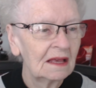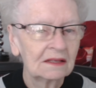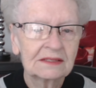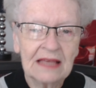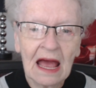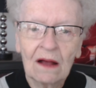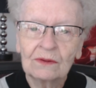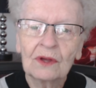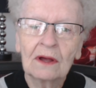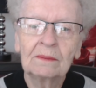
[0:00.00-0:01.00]

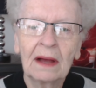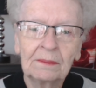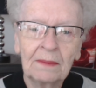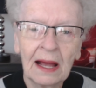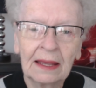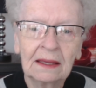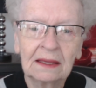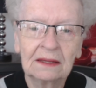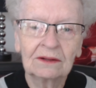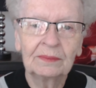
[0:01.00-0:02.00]
sound on my mic
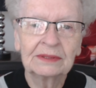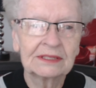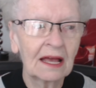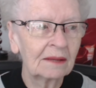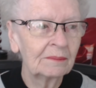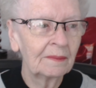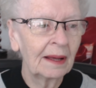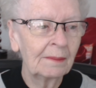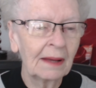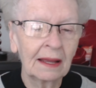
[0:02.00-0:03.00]
here beside,
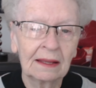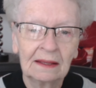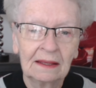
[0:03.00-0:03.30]
by my,